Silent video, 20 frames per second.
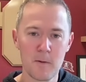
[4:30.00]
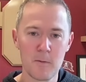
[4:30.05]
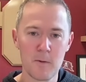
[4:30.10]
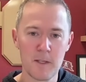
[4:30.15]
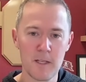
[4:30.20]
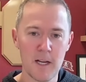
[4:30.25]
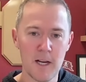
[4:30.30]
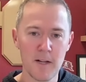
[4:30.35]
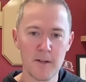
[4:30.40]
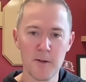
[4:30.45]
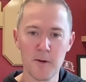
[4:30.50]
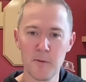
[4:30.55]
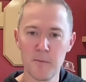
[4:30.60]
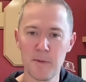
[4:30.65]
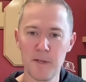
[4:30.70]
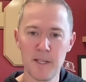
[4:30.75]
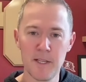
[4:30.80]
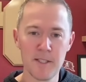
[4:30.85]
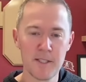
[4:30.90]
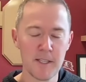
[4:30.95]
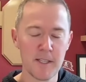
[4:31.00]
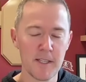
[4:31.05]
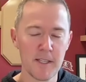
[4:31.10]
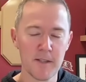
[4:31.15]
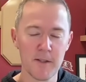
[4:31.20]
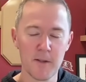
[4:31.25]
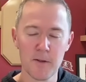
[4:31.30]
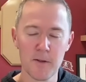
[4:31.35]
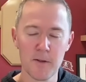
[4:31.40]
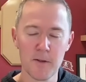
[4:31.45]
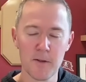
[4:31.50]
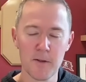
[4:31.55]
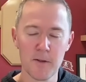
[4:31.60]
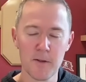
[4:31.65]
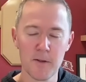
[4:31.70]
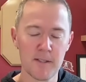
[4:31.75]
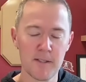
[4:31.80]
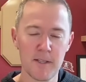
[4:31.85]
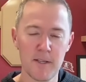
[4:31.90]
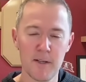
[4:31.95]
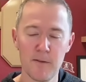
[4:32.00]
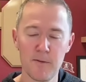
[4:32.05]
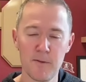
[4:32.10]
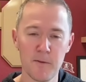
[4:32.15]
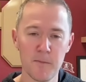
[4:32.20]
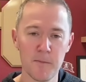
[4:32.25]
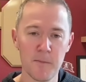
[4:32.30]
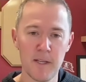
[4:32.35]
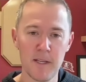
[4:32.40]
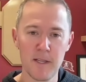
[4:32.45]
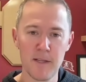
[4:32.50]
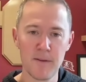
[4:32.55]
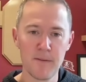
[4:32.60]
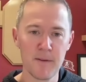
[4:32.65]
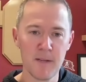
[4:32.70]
Redondo Beach, any of those areas there for me,